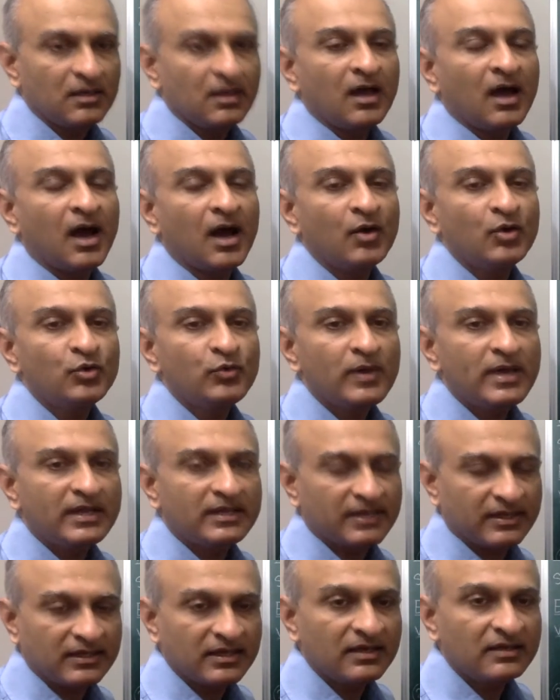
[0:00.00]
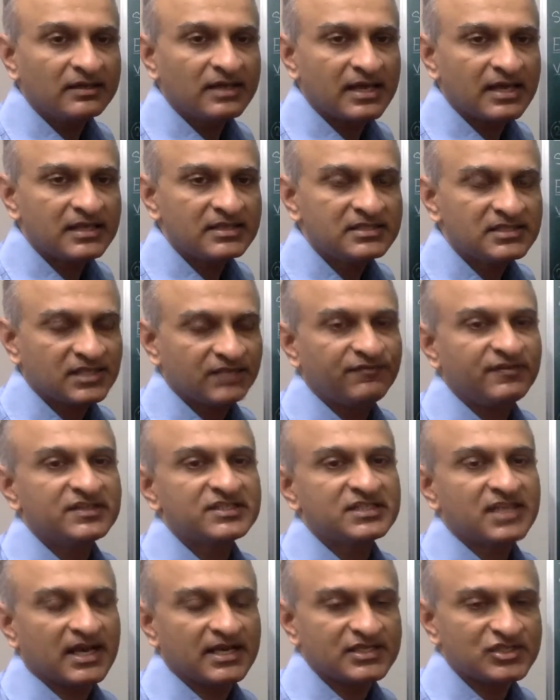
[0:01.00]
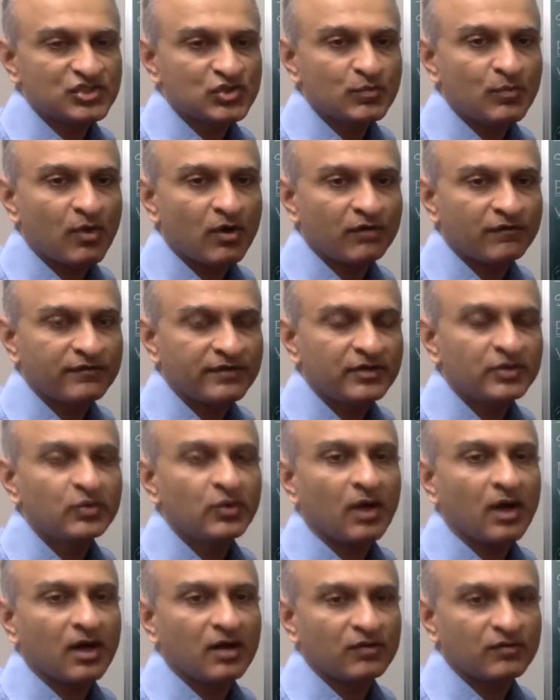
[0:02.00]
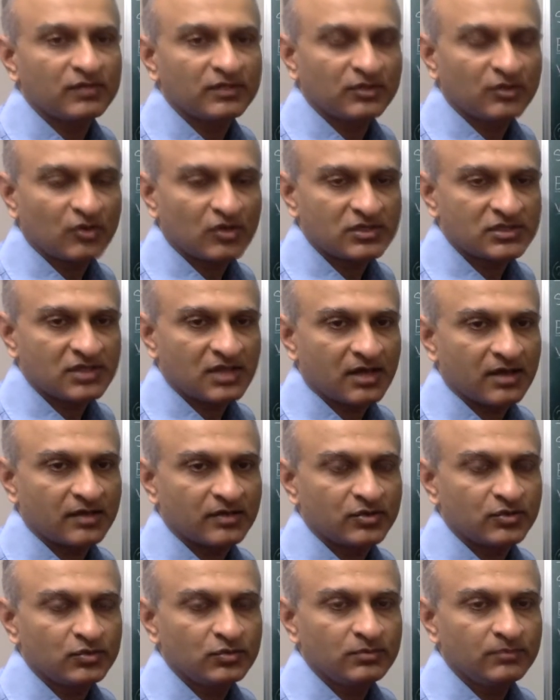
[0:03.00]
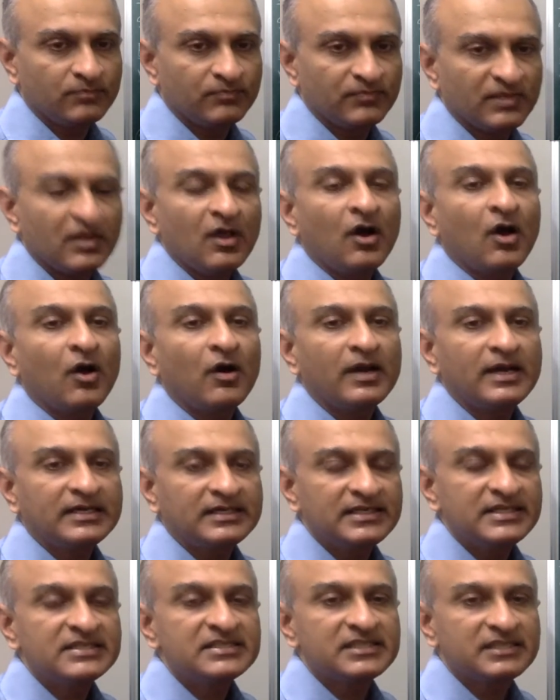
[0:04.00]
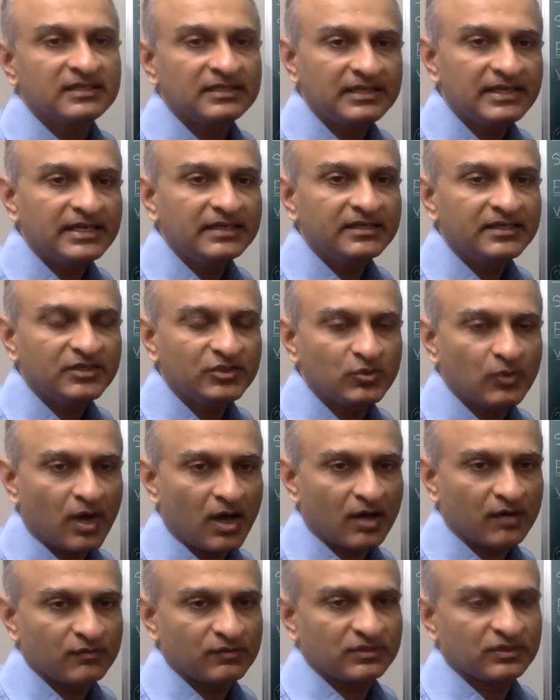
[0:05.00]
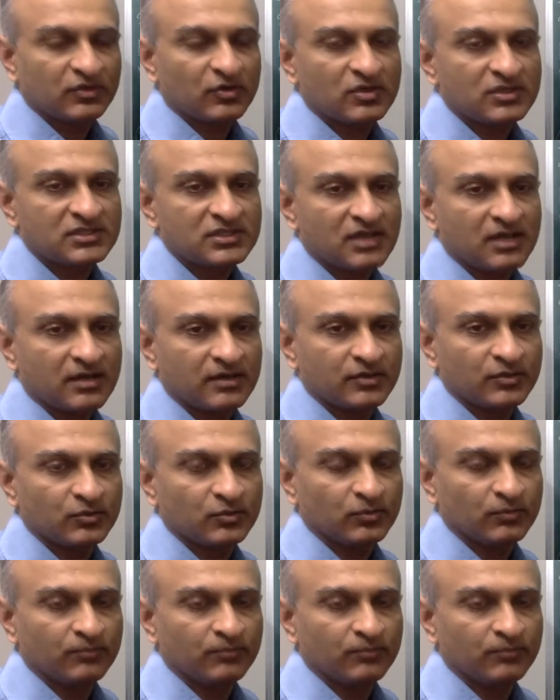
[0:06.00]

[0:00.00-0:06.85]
how do I recognize if it's isomorphic to R1 cross R2 or at least related to R1 cross R2?